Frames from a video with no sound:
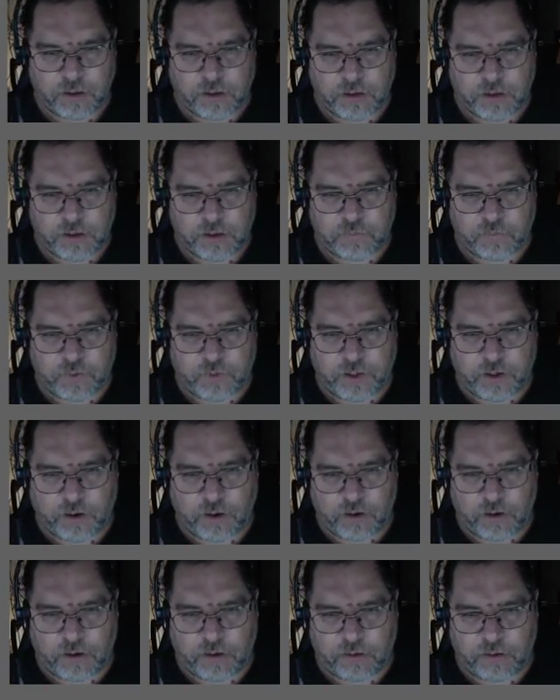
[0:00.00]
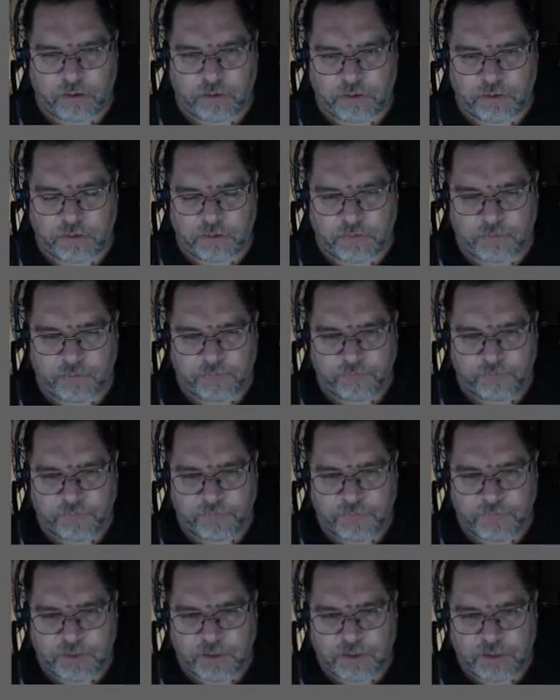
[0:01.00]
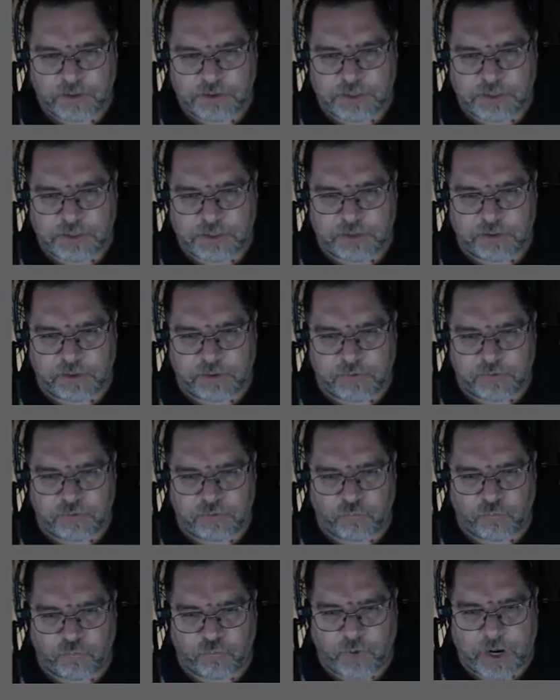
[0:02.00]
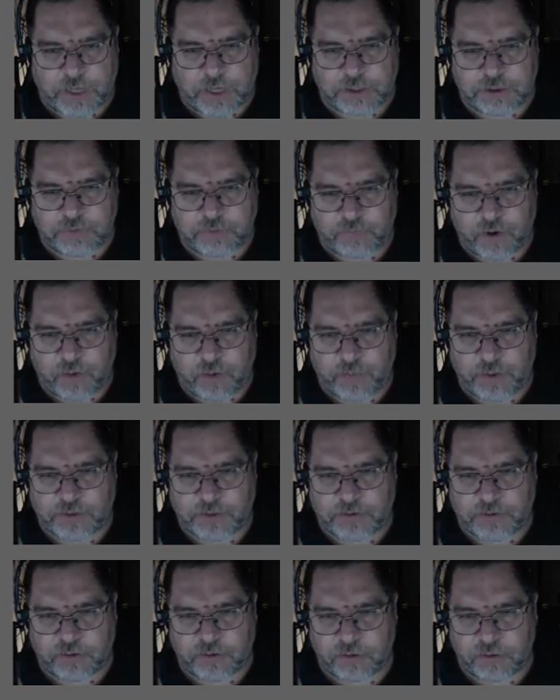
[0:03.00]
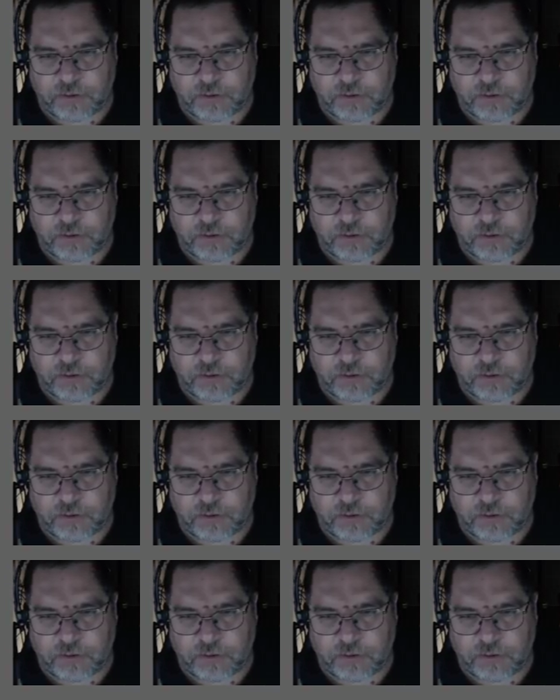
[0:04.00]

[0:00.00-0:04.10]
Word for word: is we are setting the, the range of our pistol